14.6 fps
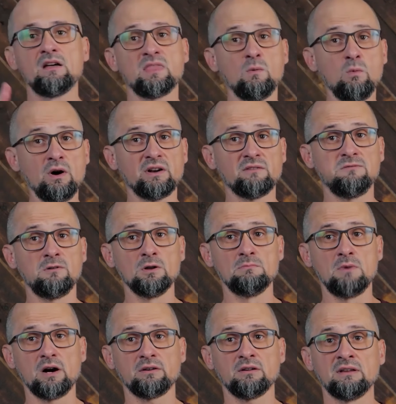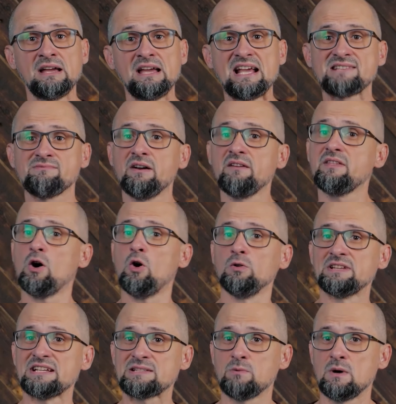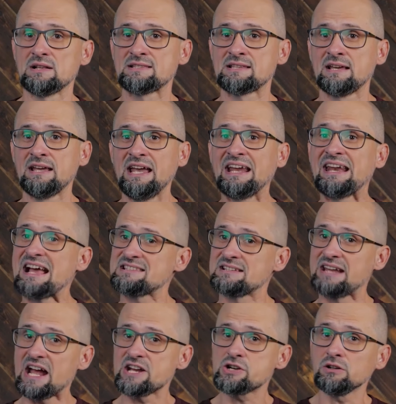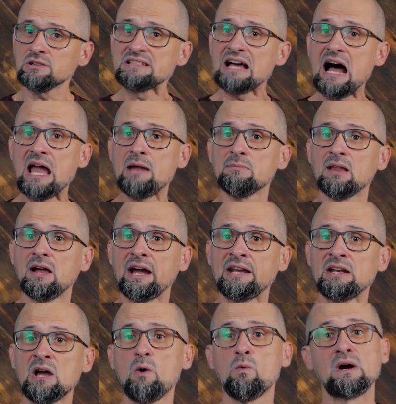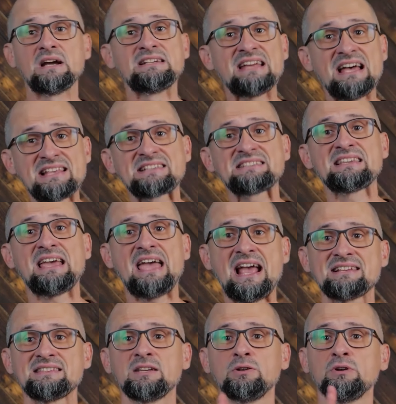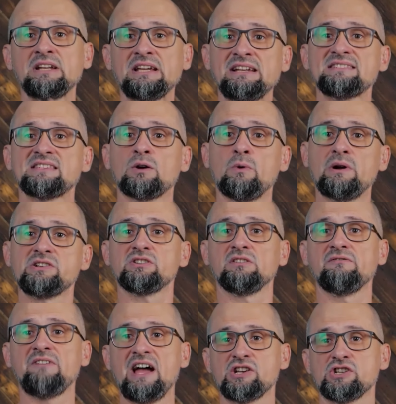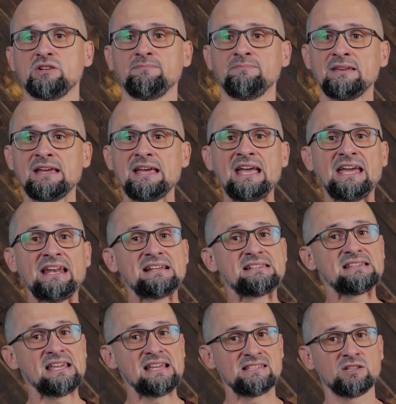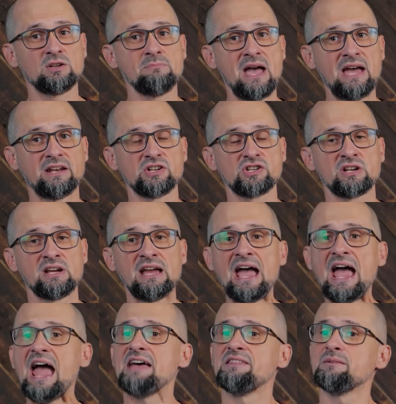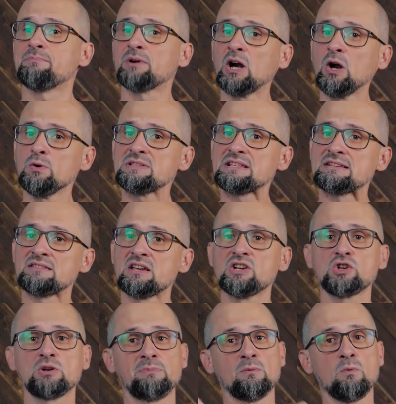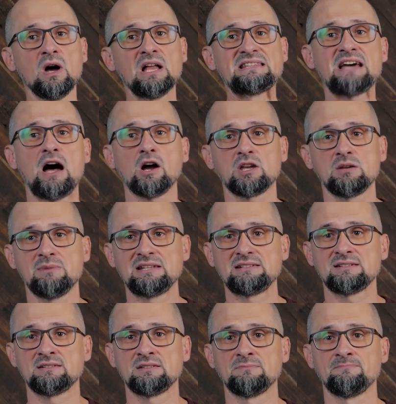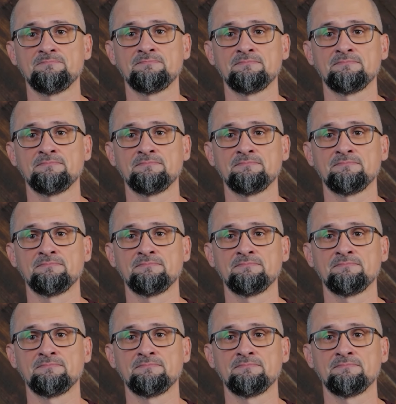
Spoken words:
The Waterfall Model is one of the oldest ones. It has a natural timeline where tasks are executed in a sequential fashion. It is easy to manage, and the process should be well documented.